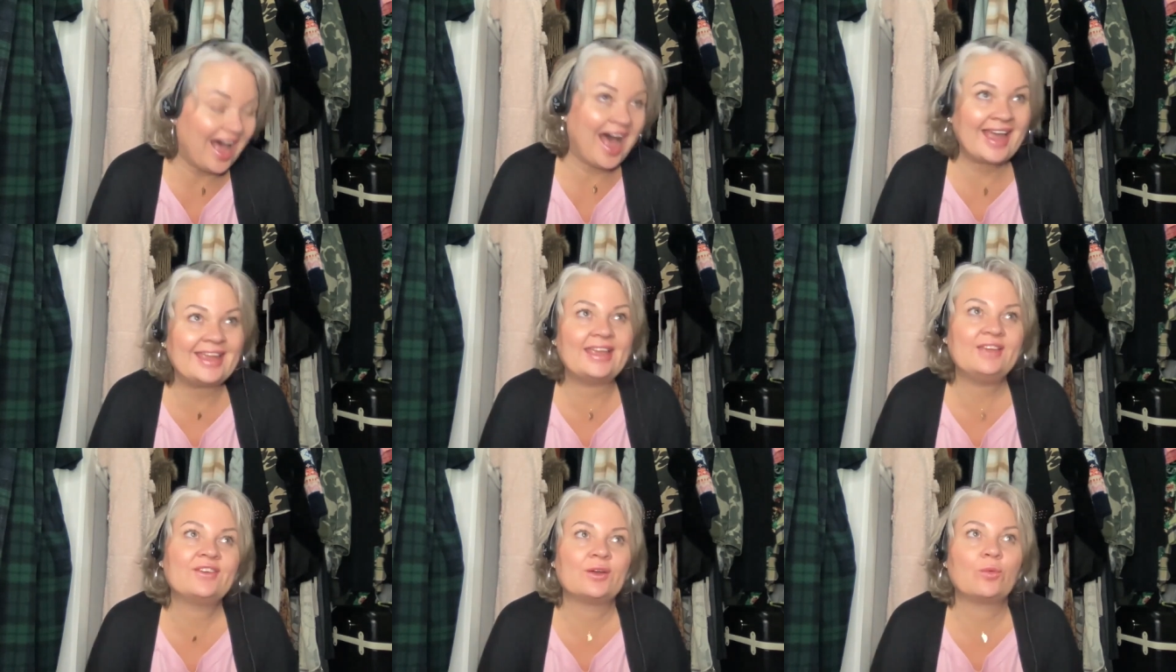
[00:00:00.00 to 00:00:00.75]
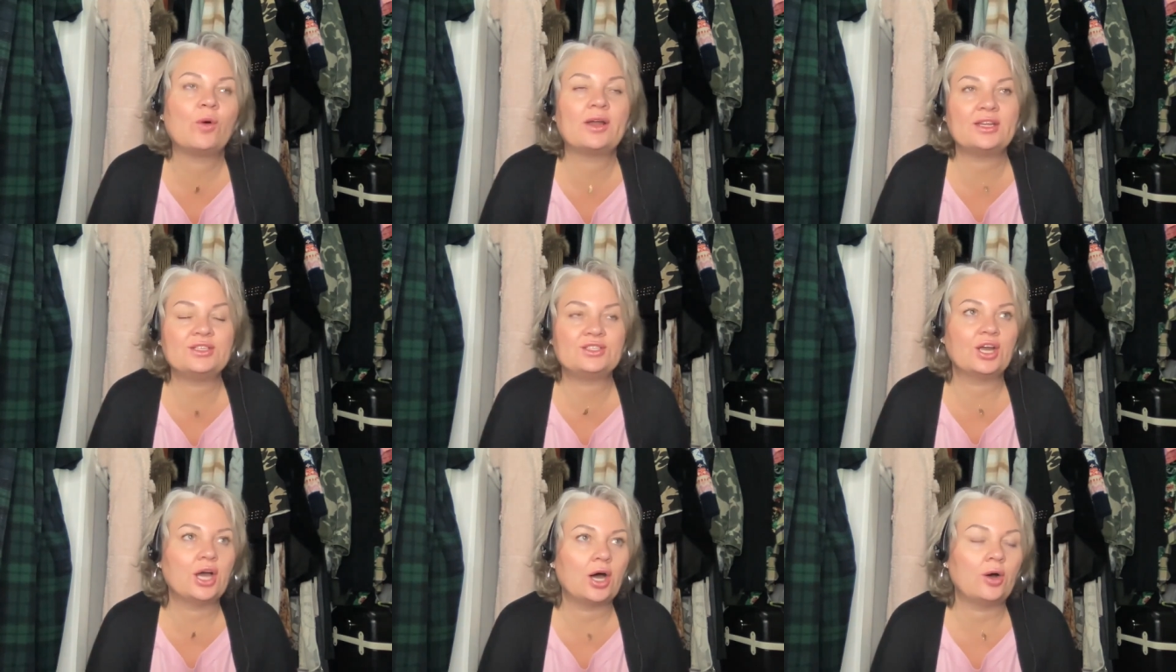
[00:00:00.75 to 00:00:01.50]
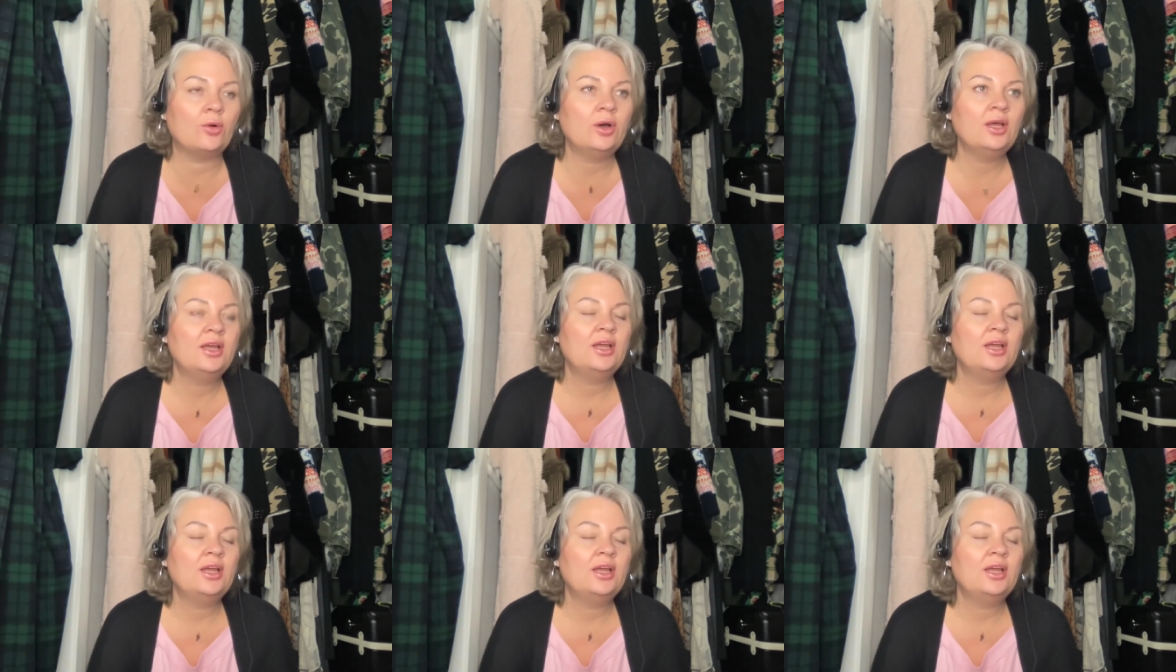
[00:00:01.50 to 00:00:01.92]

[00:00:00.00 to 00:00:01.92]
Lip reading: I even wanted to go.